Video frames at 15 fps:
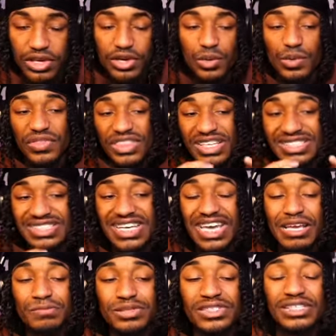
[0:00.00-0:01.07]
with the
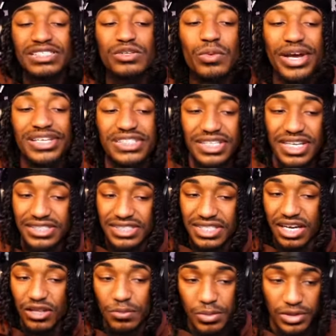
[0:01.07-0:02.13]
same situation as the
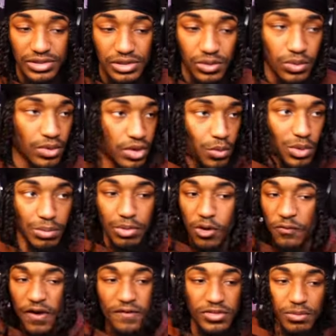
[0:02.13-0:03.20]
other person. We both
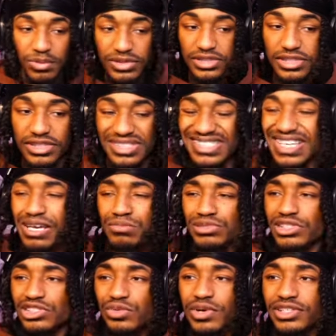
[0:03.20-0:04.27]
have to present, same
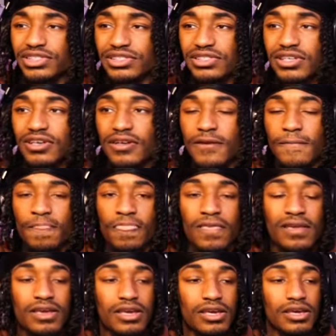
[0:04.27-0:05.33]
situation.
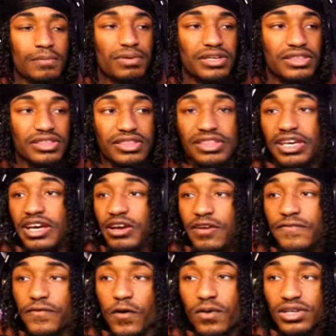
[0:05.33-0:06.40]
But they're
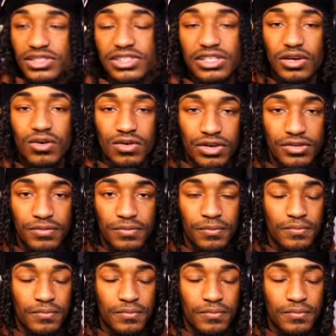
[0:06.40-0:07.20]
focusing on,